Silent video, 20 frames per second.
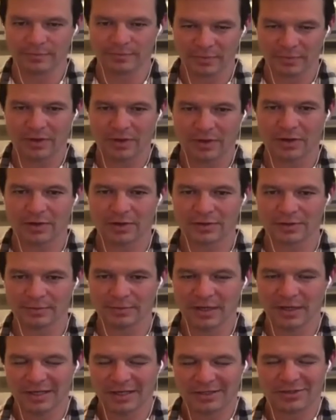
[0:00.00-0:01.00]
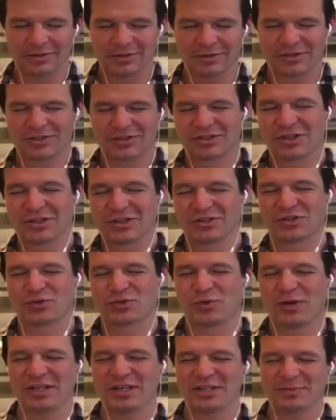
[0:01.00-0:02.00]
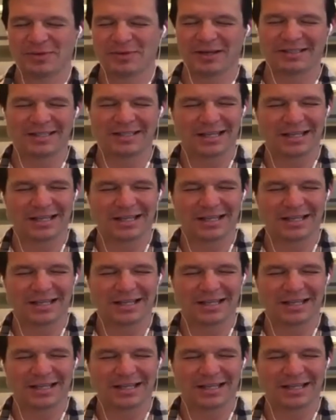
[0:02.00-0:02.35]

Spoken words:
Awesome. So the sweet spot,